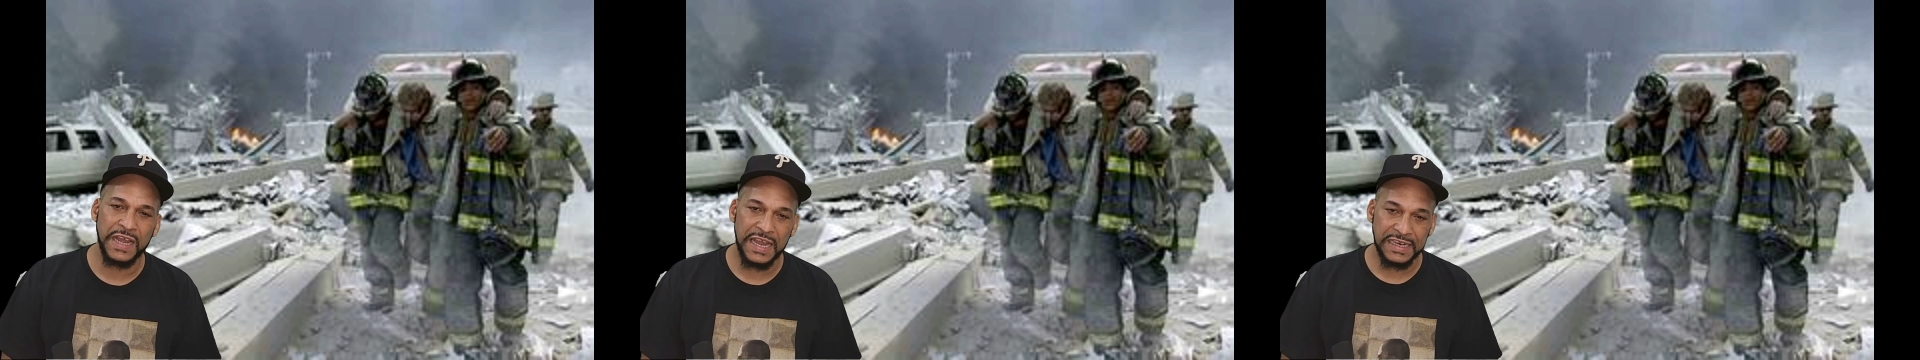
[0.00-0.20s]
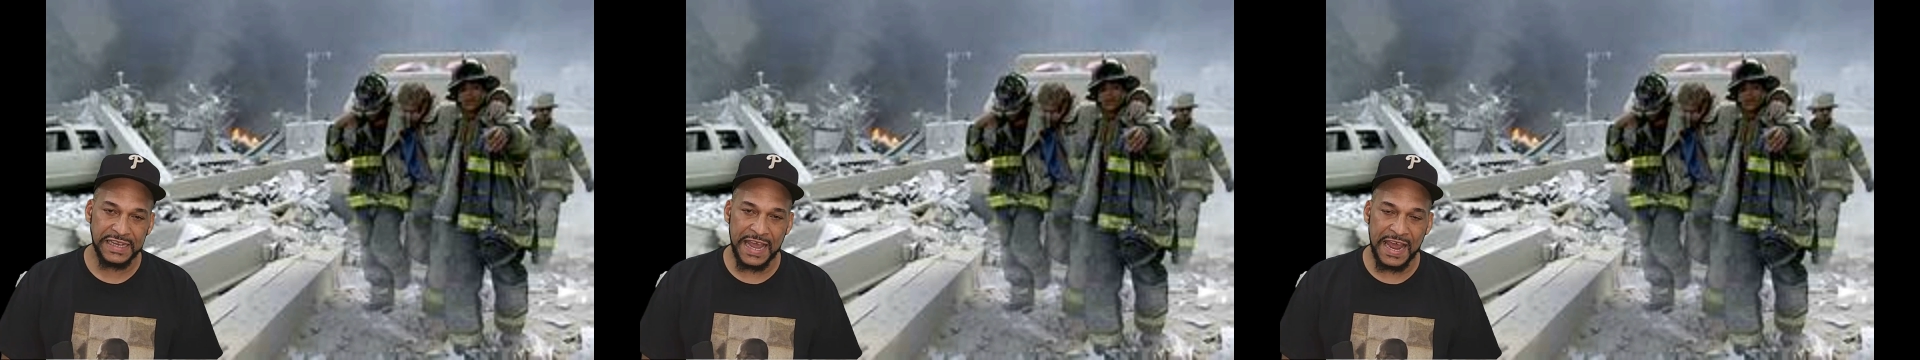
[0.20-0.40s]

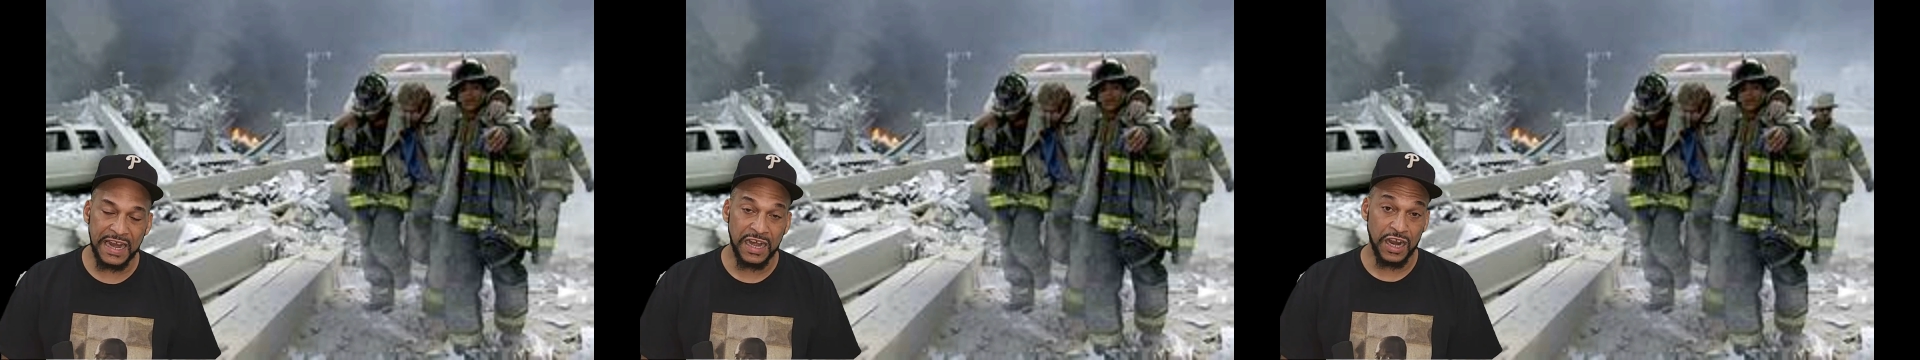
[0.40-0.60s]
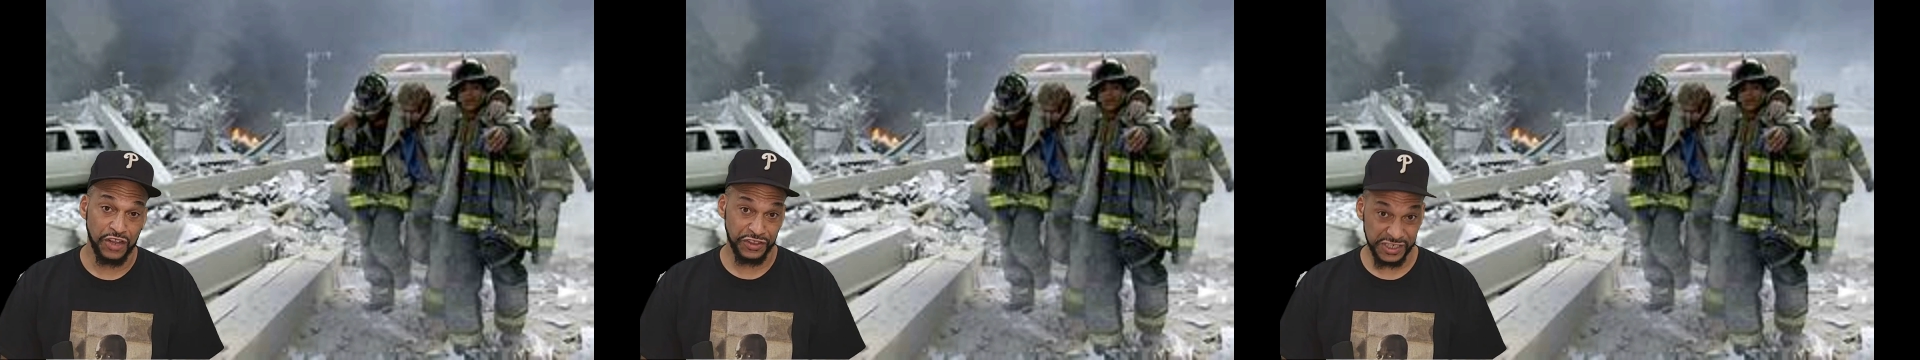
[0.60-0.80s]

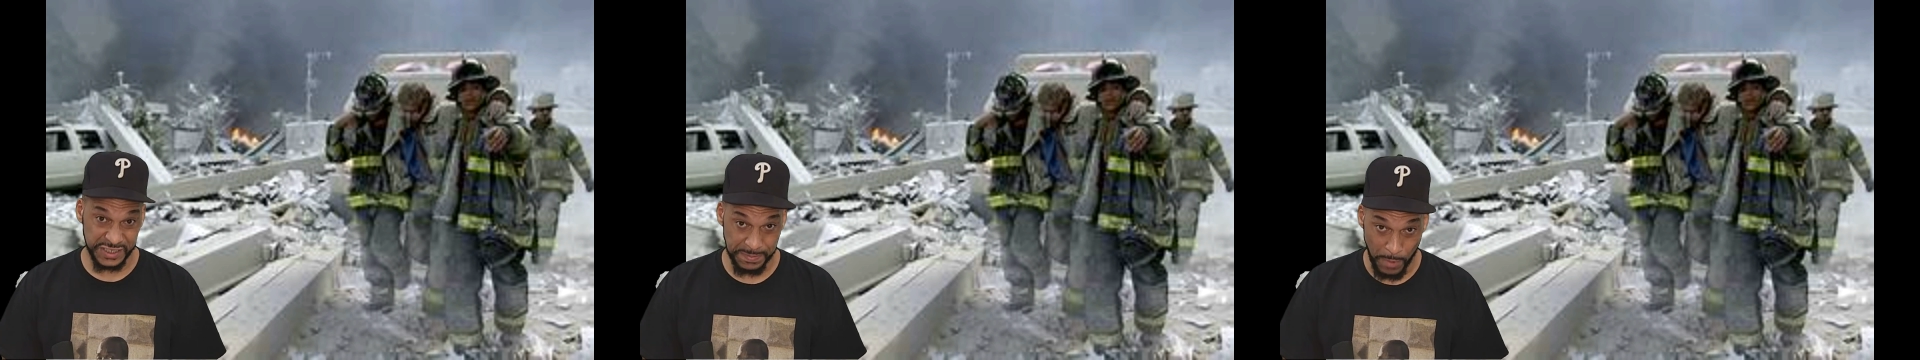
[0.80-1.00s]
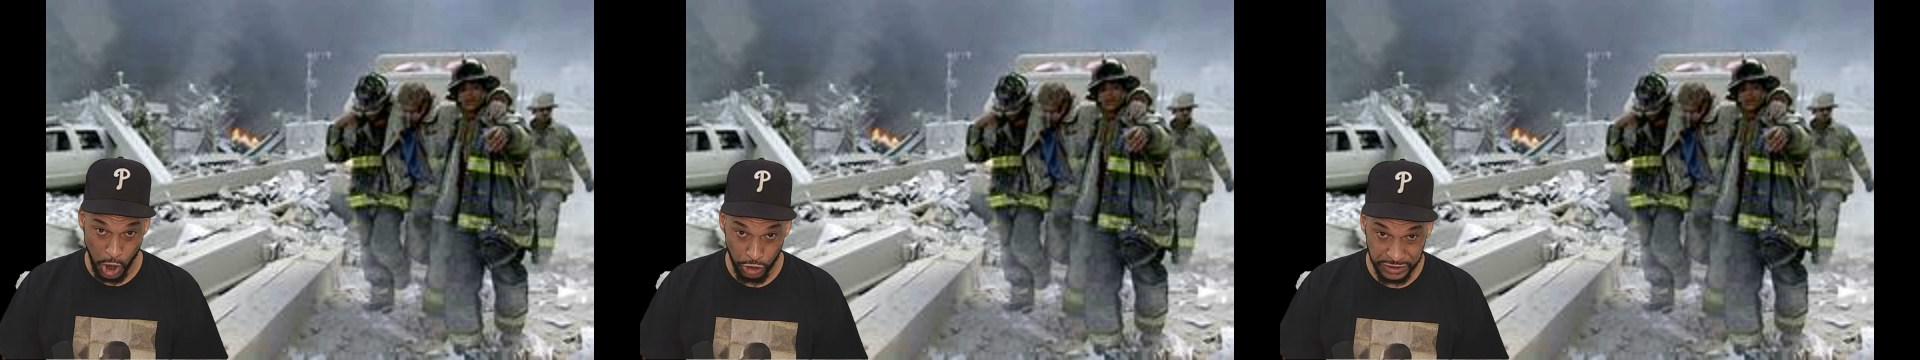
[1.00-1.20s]
that the
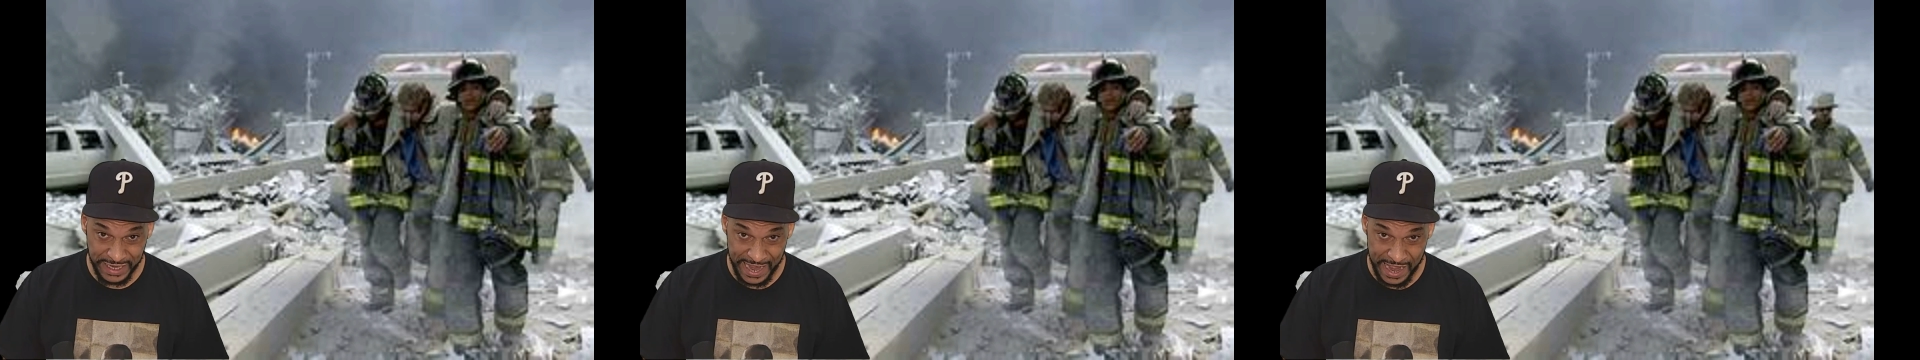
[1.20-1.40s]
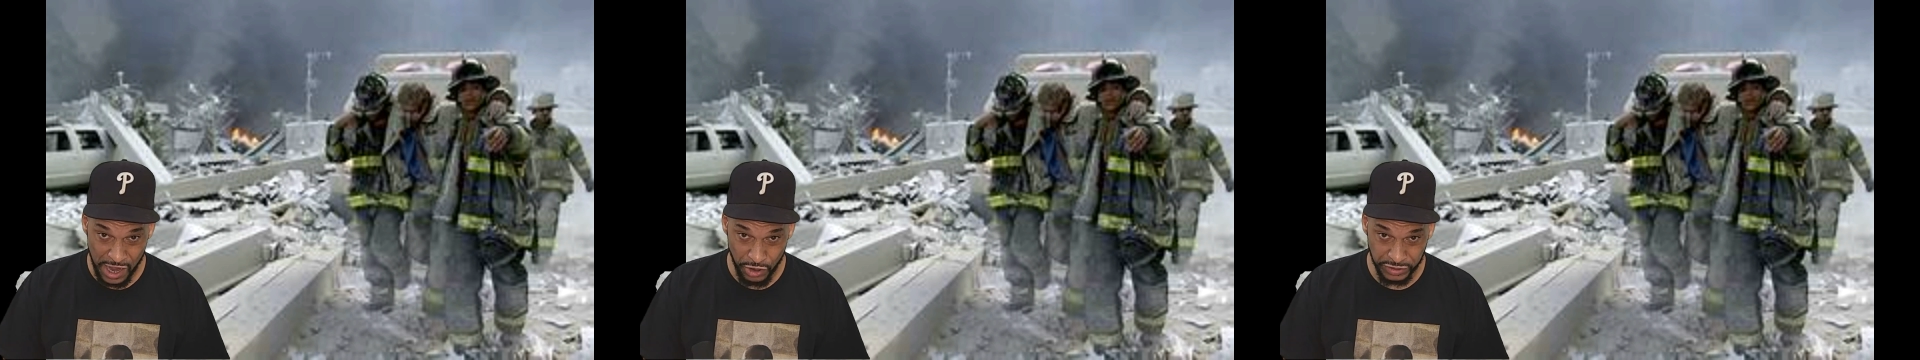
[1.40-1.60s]
small
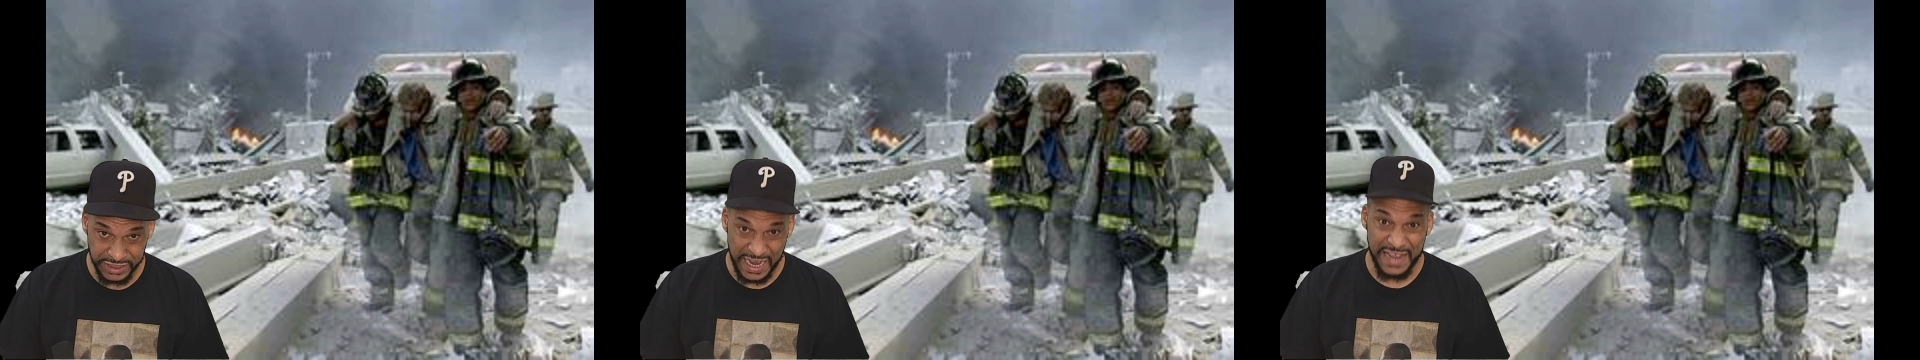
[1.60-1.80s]
towns,